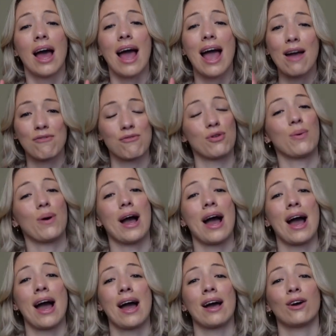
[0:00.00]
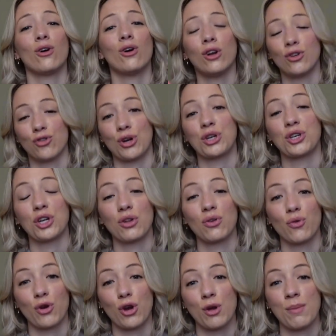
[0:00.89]
everywhere, colour drenching
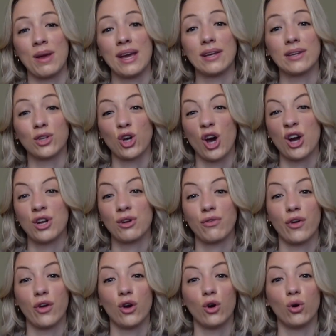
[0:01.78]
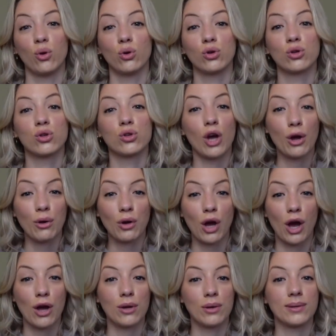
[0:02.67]
the room, it is going to feel so
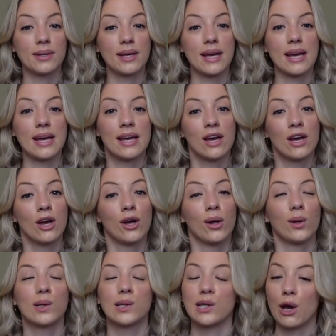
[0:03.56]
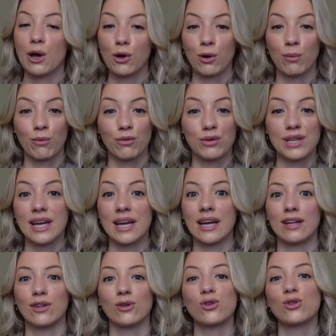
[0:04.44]
cozy, so
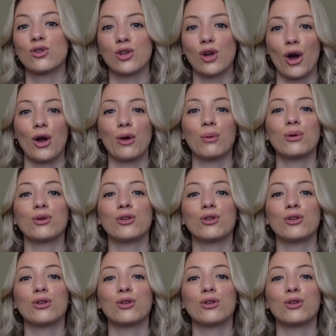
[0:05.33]
comforting and so